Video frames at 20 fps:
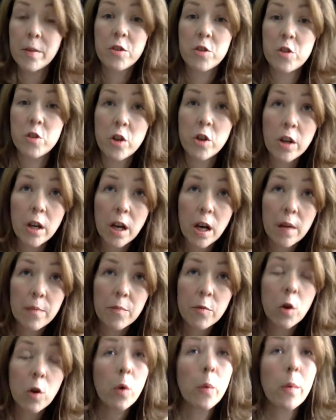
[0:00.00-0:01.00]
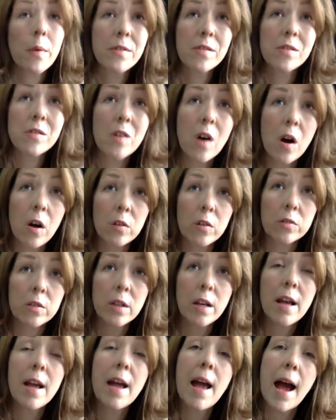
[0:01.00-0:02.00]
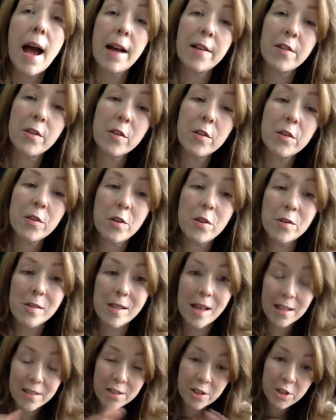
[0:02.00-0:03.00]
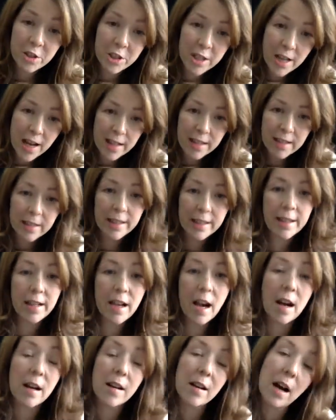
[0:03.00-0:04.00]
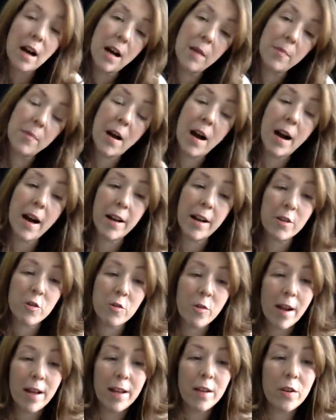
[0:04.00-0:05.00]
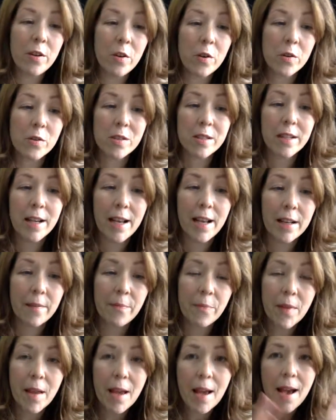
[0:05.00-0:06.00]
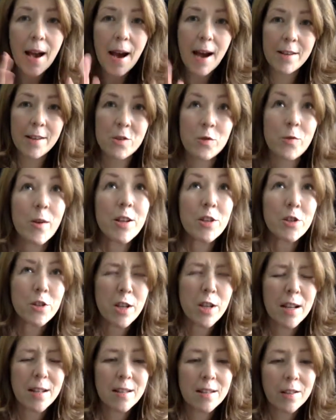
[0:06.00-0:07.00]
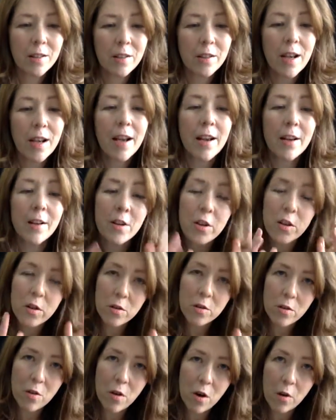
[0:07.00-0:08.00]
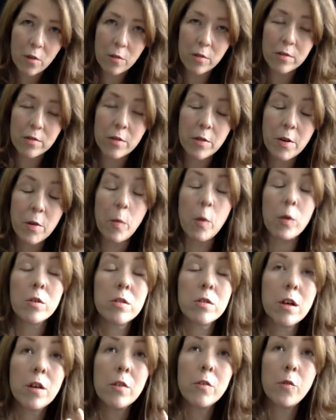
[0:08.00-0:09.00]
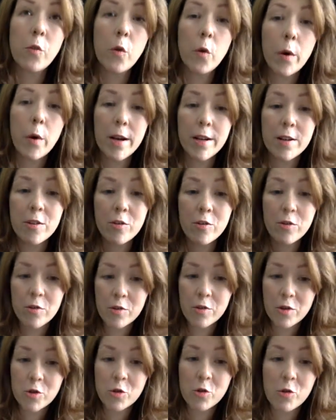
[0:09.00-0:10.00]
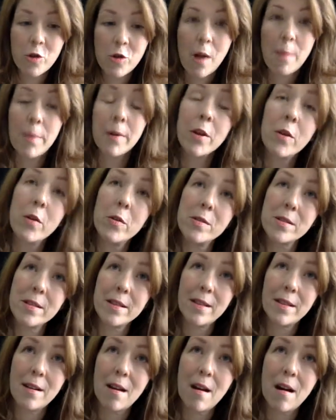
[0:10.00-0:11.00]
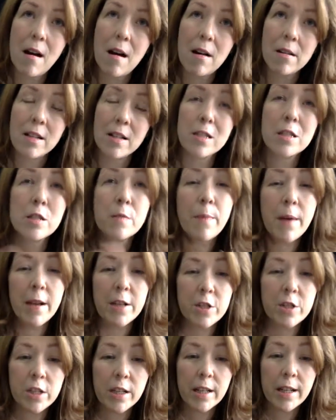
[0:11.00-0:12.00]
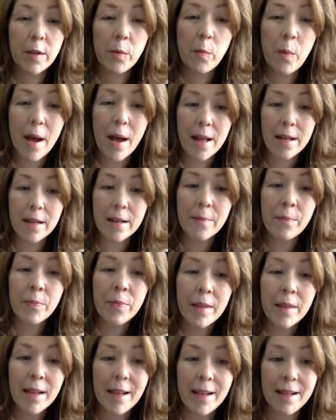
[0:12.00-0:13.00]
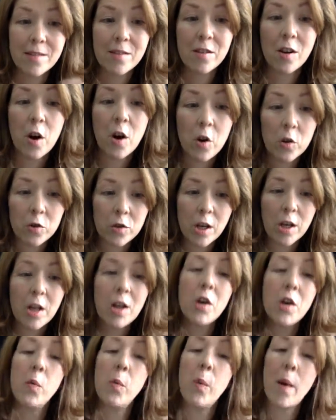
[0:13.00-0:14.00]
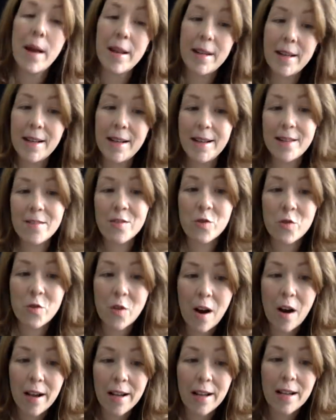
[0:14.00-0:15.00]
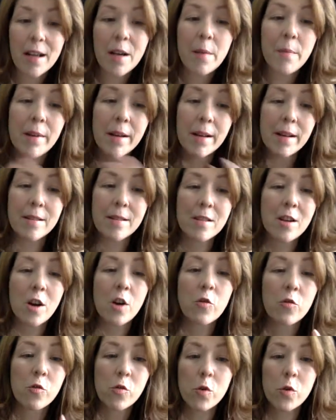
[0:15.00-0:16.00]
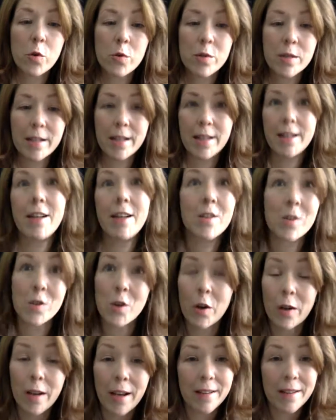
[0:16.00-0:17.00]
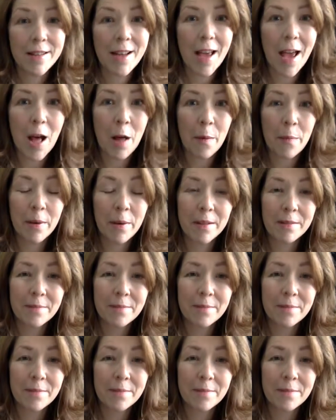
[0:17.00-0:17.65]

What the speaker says: sugar or with salt, and you can use that to gently hydrate your skin. I stress gentle. You want to avoid scrubbing your skin hard, especially when it's colder, when it's drier, because raw skin is not going to help.